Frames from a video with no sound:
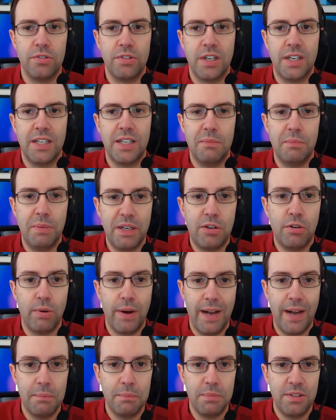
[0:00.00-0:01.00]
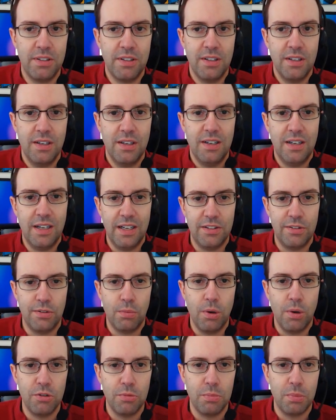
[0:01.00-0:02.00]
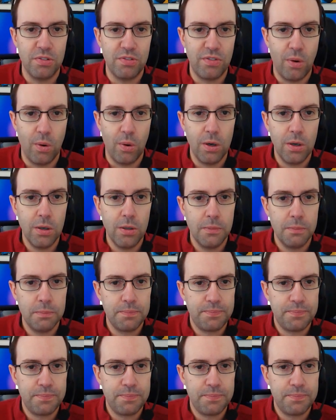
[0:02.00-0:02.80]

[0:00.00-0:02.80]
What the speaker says: It's not going to be cramped as it was before.